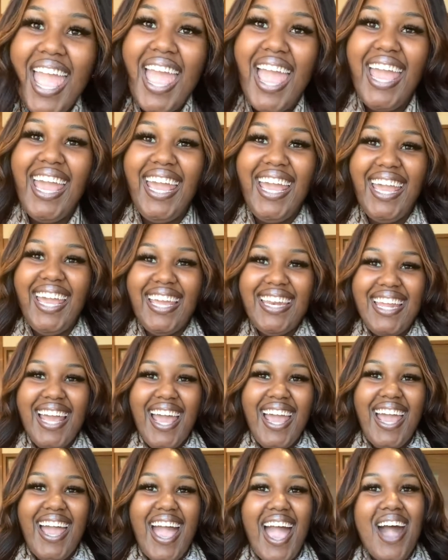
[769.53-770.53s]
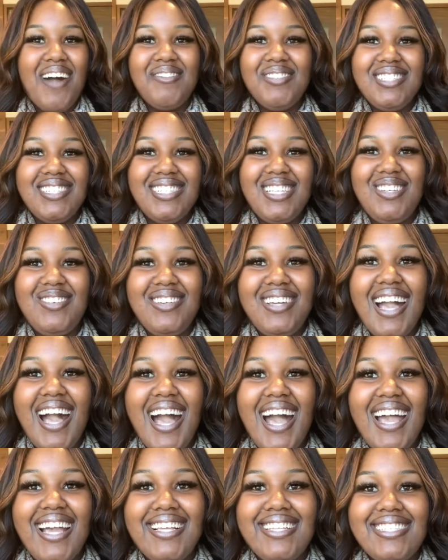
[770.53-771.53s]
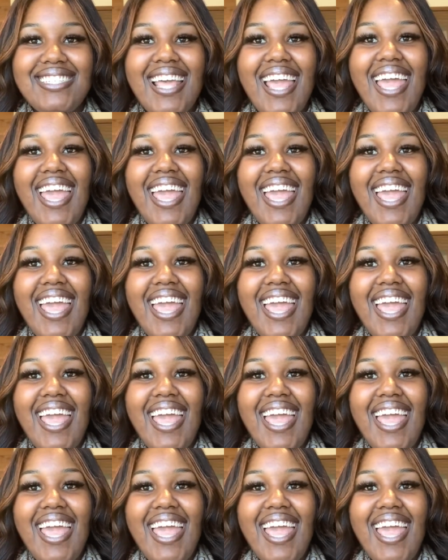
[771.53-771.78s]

And I will see you guys